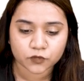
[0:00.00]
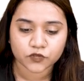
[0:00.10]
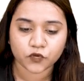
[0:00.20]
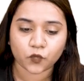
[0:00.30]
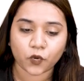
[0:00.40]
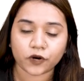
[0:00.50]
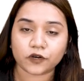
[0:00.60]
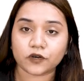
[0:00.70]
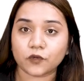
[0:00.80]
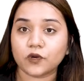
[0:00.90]
if you
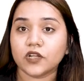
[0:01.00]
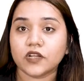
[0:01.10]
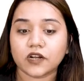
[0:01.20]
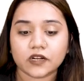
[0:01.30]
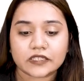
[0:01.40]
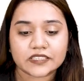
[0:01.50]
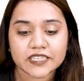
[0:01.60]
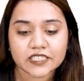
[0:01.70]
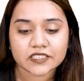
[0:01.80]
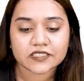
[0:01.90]
want to
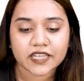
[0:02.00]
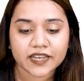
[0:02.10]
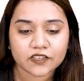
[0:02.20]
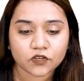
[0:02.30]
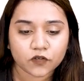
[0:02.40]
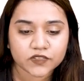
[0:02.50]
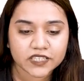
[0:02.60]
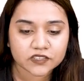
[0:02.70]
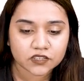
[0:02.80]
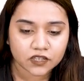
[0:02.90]
change the size of
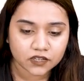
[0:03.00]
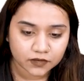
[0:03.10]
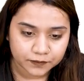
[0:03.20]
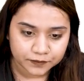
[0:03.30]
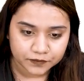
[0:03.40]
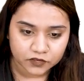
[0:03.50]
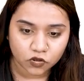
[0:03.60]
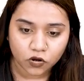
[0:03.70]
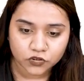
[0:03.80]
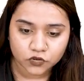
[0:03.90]
these
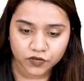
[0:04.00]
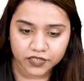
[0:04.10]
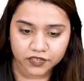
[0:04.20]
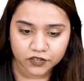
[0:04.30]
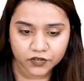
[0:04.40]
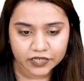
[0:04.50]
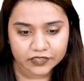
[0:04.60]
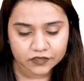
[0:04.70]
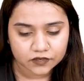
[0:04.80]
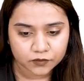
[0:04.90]
dots over here, you
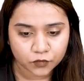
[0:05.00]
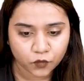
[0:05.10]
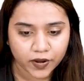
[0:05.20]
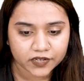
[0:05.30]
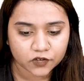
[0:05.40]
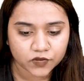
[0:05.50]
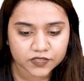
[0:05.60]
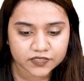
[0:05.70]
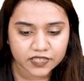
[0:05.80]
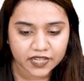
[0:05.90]
can provide it with
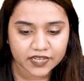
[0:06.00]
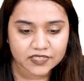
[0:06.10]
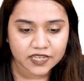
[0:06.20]
the size.